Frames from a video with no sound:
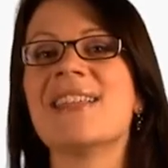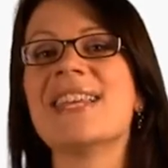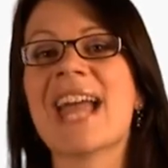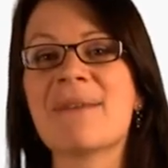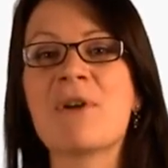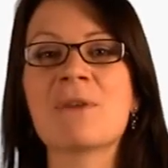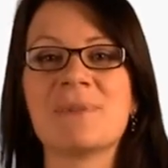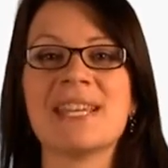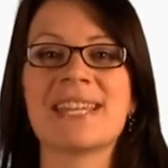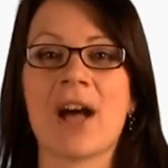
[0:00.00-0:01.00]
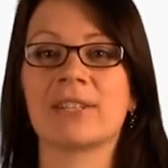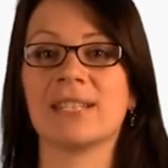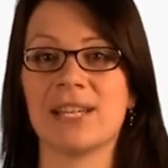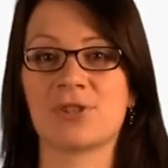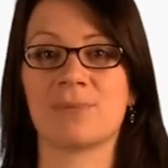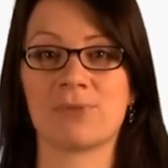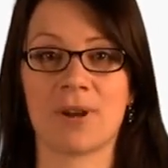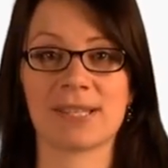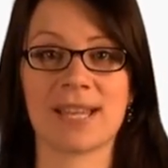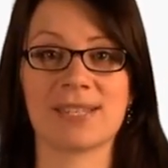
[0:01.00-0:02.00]
The MRP calculation
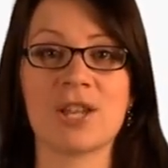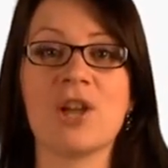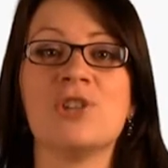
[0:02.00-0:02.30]
process